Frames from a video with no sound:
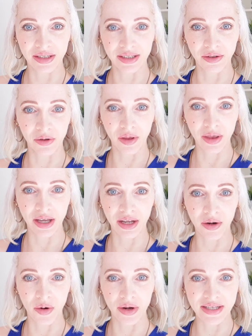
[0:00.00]
The only thing I
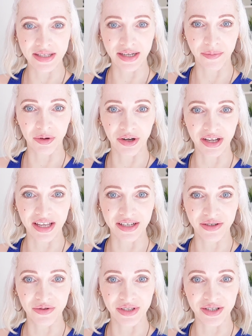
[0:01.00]
know is that I'm gonna get
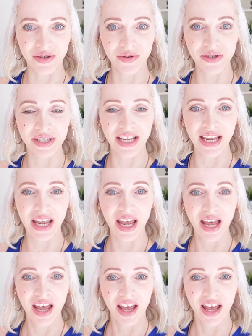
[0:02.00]
a new tattoo today